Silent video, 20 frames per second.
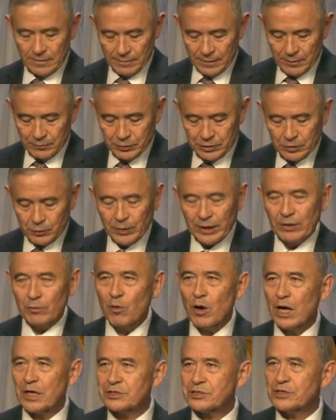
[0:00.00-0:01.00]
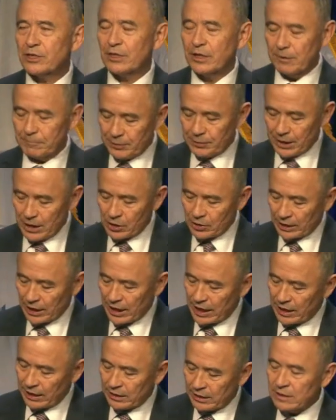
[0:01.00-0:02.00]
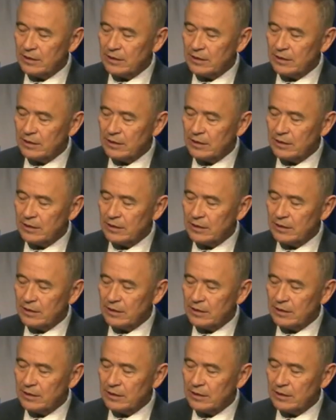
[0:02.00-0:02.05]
between Washington and Pyongyang,